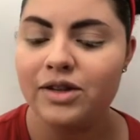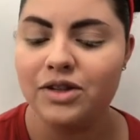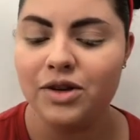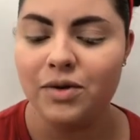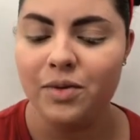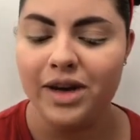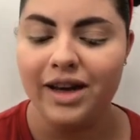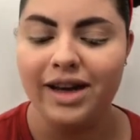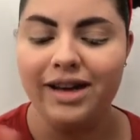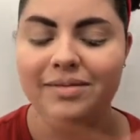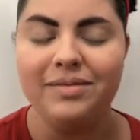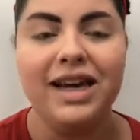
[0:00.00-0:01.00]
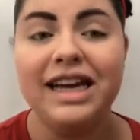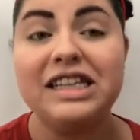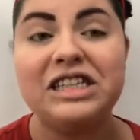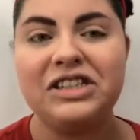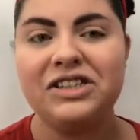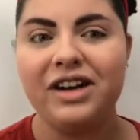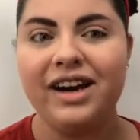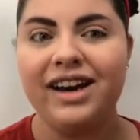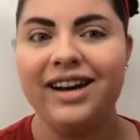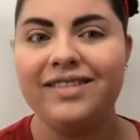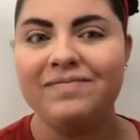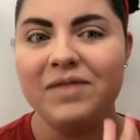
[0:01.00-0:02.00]
so we can get
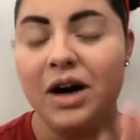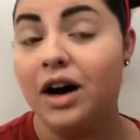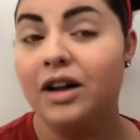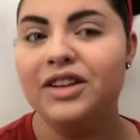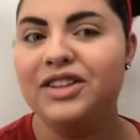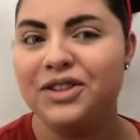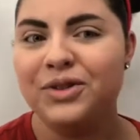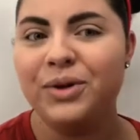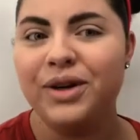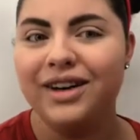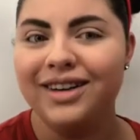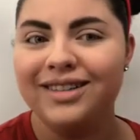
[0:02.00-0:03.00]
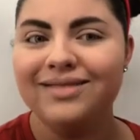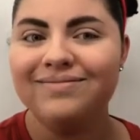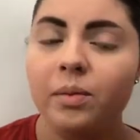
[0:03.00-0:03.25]
started on the tutorial.